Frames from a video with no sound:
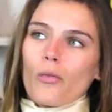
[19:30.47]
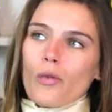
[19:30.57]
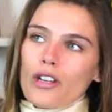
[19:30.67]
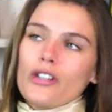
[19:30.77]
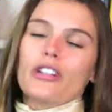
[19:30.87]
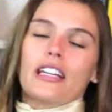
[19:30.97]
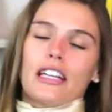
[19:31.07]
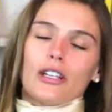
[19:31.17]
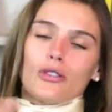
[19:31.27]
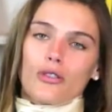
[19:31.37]
when you're
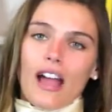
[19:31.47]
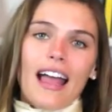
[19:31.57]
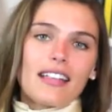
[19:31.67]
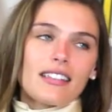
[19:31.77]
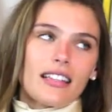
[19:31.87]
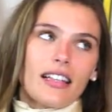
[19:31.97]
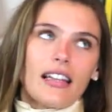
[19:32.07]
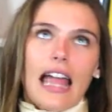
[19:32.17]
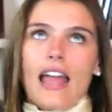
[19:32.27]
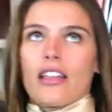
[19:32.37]
getting dressed
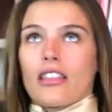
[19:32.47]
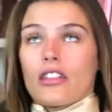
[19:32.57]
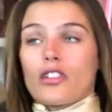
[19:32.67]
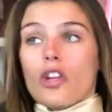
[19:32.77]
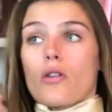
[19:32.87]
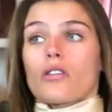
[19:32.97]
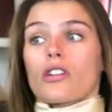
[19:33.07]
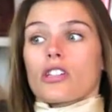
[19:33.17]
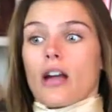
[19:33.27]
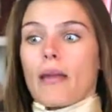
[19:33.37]
and the show
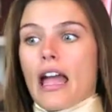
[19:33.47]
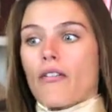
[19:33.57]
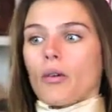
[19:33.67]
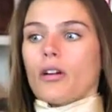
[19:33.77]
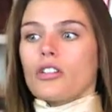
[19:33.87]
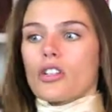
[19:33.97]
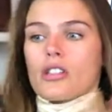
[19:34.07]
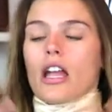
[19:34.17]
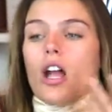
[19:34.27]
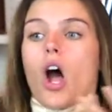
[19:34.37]
starts coming, everyone
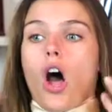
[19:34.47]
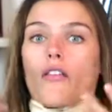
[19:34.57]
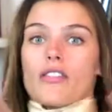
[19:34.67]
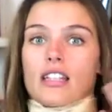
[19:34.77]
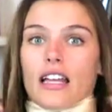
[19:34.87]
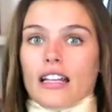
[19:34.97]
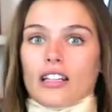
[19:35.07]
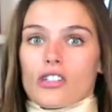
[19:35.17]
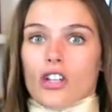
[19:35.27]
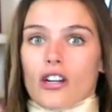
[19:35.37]
just like all of a
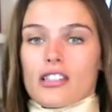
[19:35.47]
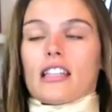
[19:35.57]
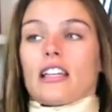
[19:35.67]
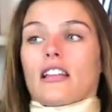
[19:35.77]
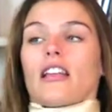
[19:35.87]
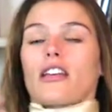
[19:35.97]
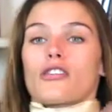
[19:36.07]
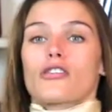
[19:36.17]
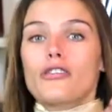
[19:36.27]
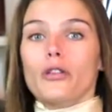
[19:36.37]
sudden starts getting like
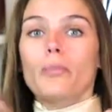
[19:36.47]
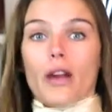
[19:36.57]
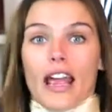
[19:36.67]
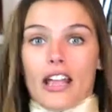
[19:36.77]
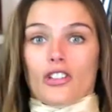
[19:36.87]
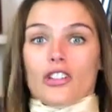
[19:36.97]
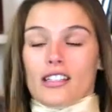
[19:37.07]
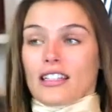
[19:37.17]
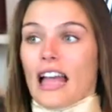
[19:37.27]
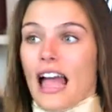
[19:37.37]
super
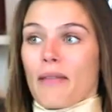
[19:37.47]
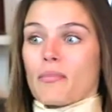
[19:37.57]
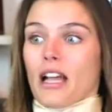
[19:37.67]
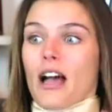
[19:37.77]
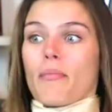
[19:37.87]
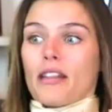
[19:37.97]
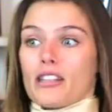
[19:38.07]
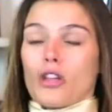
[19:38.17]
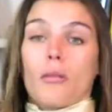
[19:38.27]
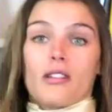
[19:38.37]
anxious and hyped up, and
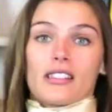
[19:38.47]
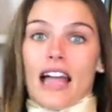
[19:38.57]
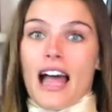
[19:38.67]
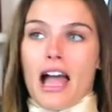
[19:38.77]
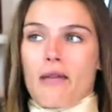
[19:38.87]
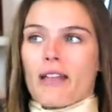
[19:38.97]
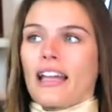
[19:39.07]
it's almost time.